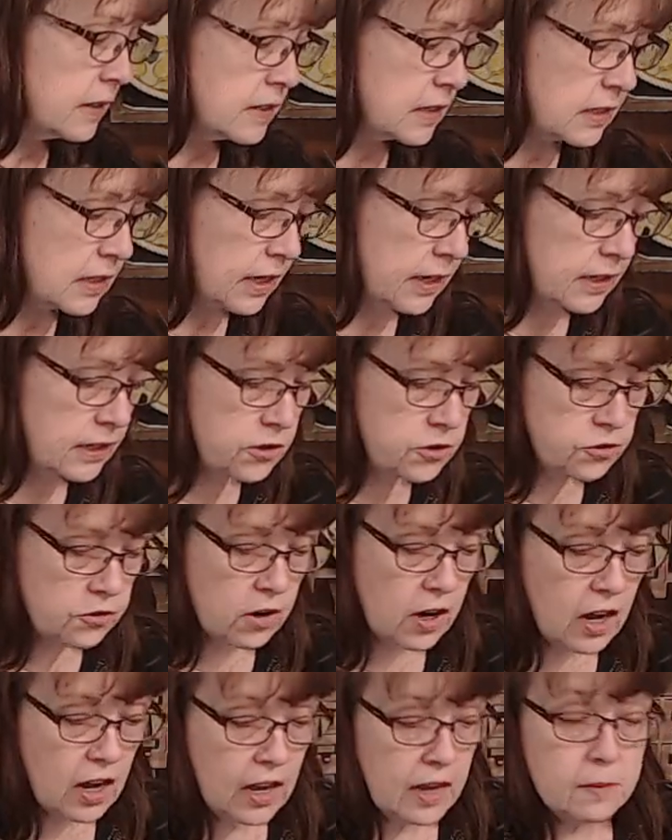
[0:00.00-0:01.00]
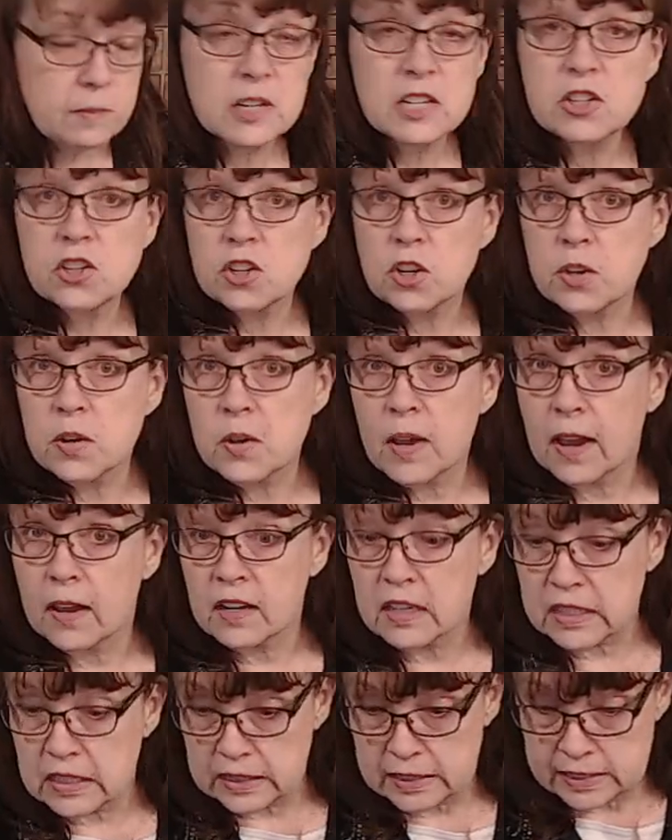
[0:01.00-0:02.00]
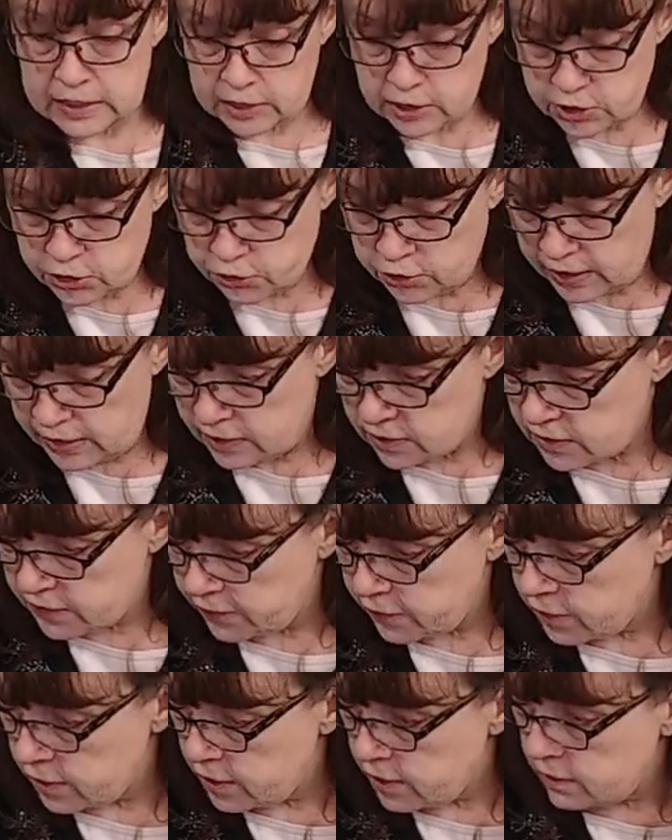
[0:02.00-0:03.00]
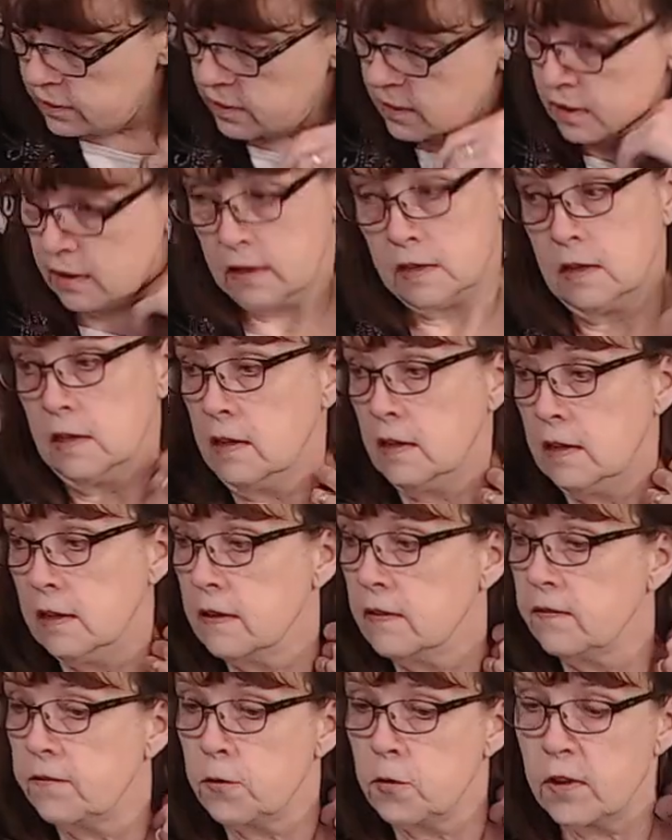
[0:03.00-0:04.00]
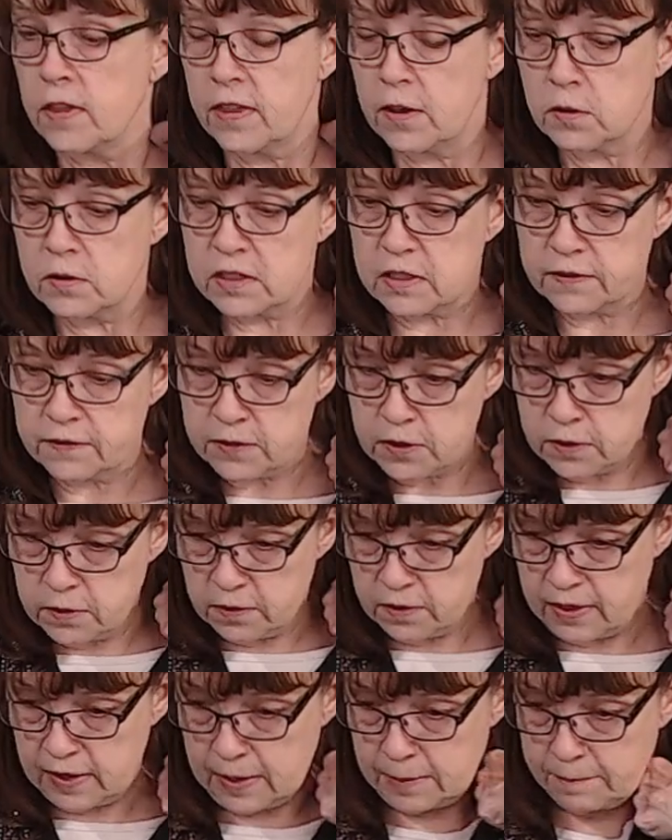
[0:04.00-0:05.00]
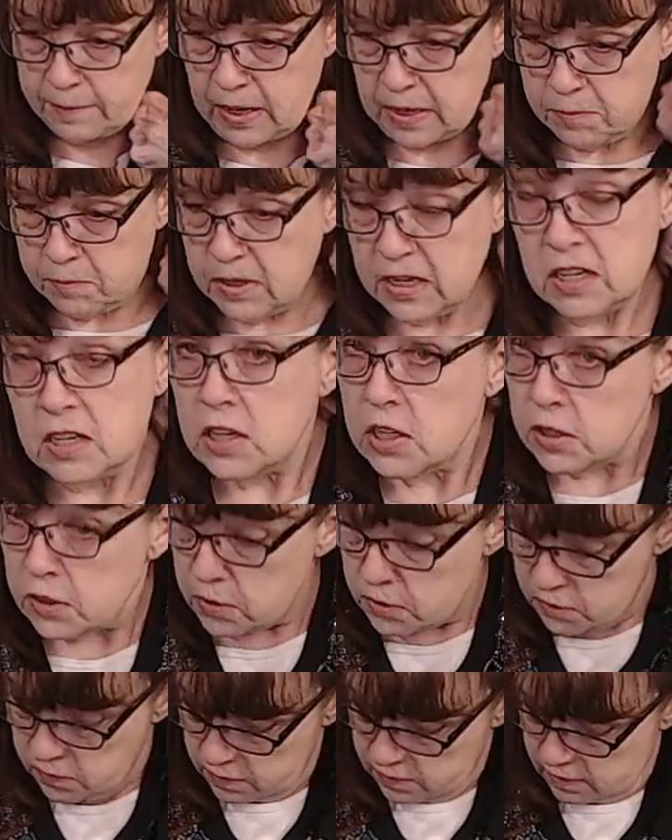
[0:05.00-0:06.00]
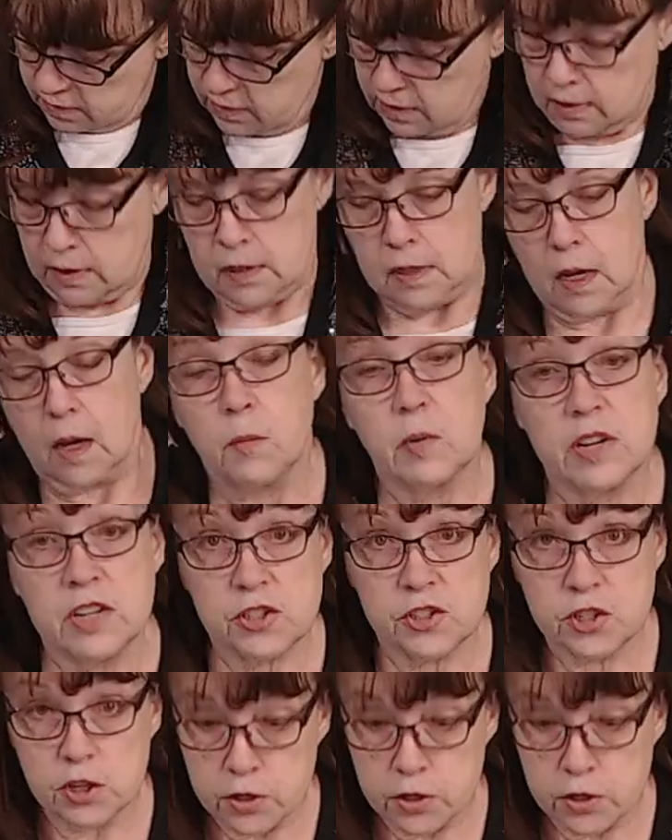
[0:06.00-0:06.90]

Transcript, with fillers: to let it dry. I'm going to show you how to clean our transfer. For those of you that might be new, I want to show